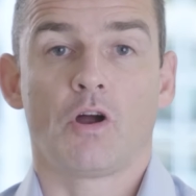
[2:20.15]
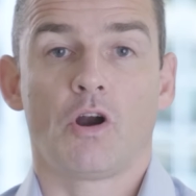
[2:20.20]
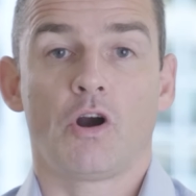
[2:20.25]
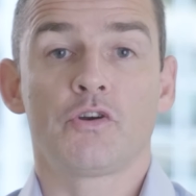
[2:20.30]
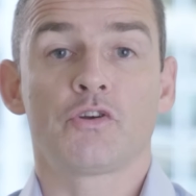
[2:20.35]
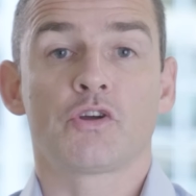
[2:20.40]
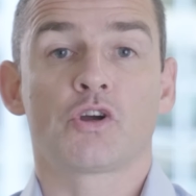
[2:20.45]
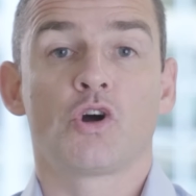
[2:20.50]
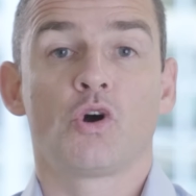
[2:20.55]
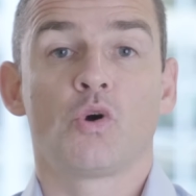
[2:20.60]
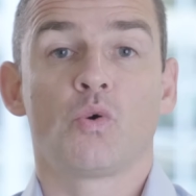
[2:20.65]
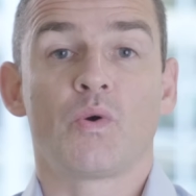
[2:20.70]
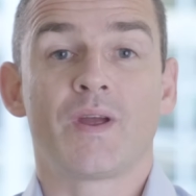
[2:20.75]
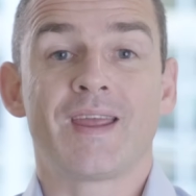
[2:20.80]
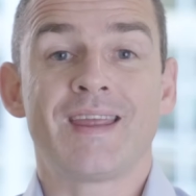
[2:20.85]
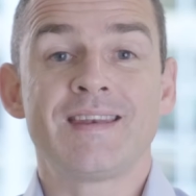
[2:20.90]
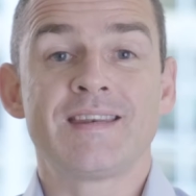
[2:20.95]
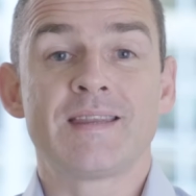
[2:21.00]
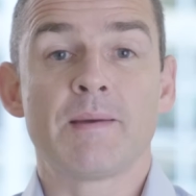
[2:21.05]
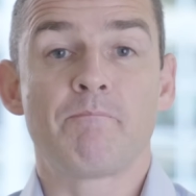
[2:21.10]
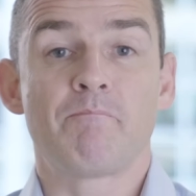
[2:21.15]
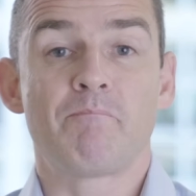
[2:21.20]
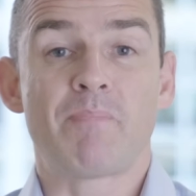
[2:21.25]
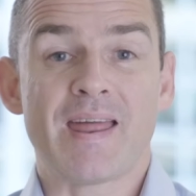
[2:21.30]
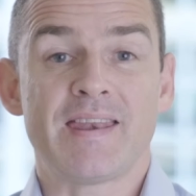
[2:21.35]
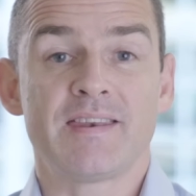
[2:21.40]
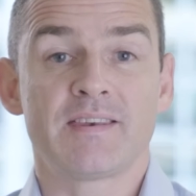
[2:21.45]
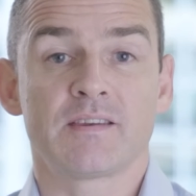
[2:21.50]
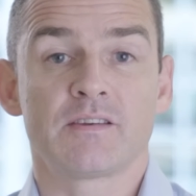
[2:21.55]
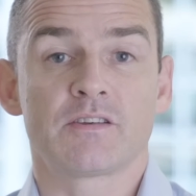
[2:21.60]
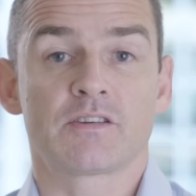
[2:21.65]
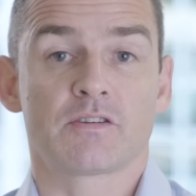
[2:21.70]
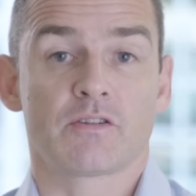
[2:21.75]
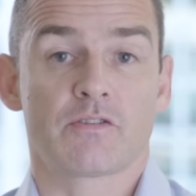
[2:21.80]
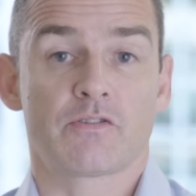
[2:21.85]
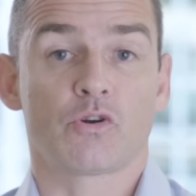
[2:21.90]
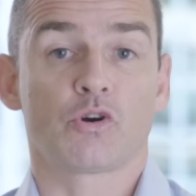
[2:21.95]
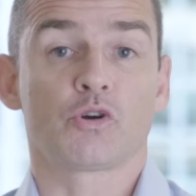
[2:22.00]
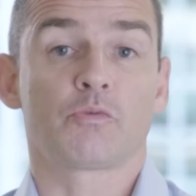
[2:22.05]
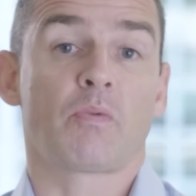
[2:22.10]
undergo independent
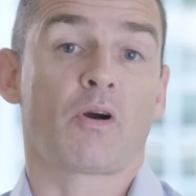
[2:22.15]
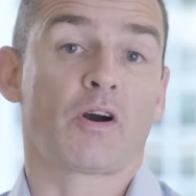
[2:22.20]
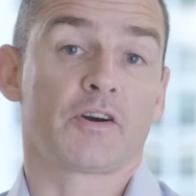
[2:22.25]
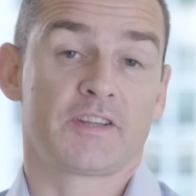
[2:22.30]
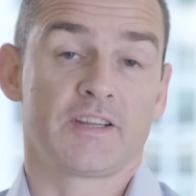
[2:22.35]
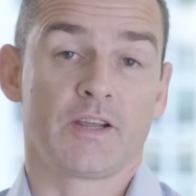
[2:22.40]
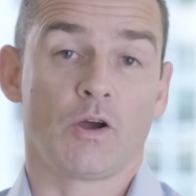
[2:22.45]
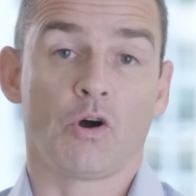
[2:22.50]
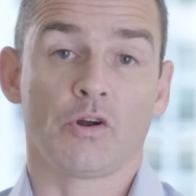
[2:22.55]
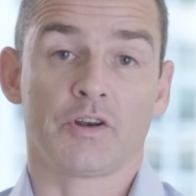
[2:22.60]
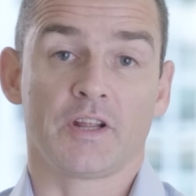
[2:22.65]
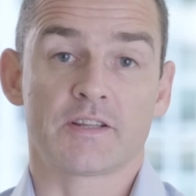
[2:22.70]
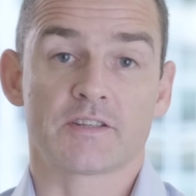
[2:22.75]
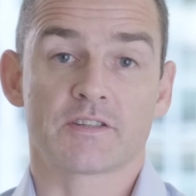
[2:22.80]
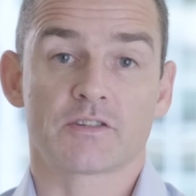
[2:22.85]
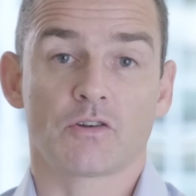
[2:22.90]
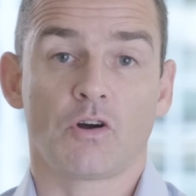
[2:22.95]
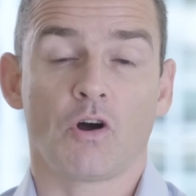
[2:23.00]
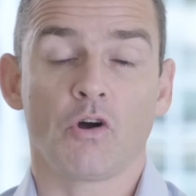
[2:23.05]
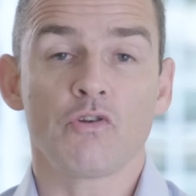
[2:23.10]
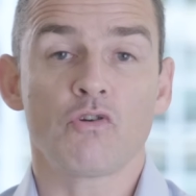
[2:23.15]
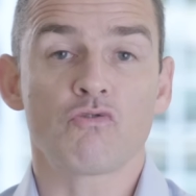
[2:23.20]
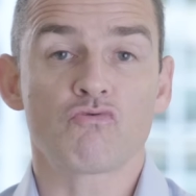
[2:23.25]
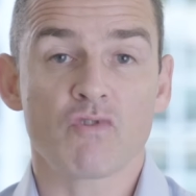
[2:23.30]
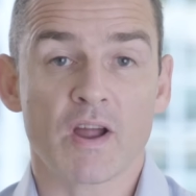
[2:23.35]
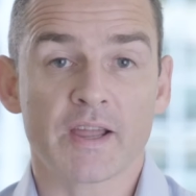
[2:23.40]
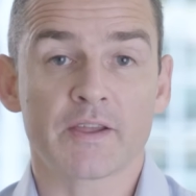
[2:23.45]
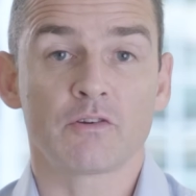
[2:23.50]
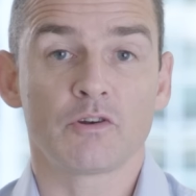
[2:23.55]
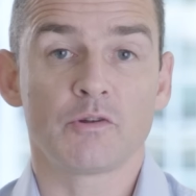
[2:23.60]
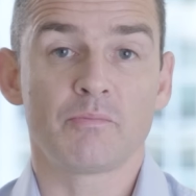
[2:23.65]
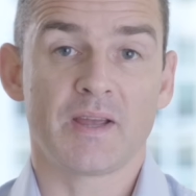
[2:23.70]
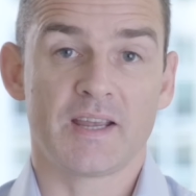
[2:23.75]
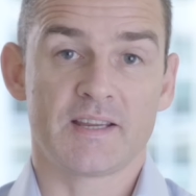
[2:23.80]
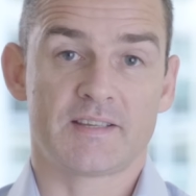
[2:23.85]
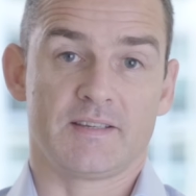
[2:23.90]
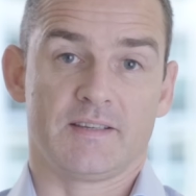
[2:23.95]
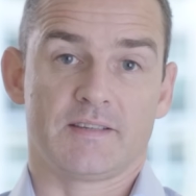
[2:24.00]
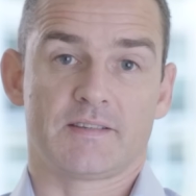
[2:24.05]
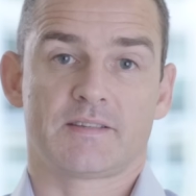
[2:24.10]
third-party audits on a regular
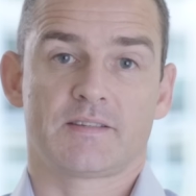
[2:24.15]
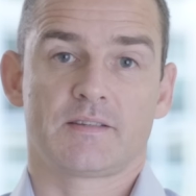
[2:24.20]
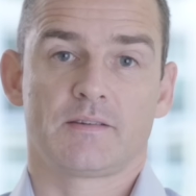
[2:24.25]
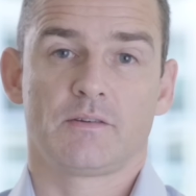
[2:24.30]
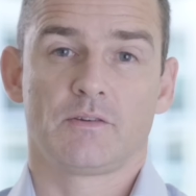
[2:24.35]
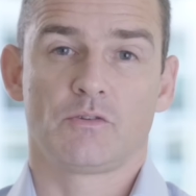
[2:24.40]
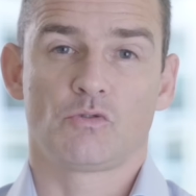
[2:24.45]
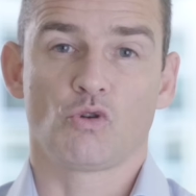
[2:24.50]
basis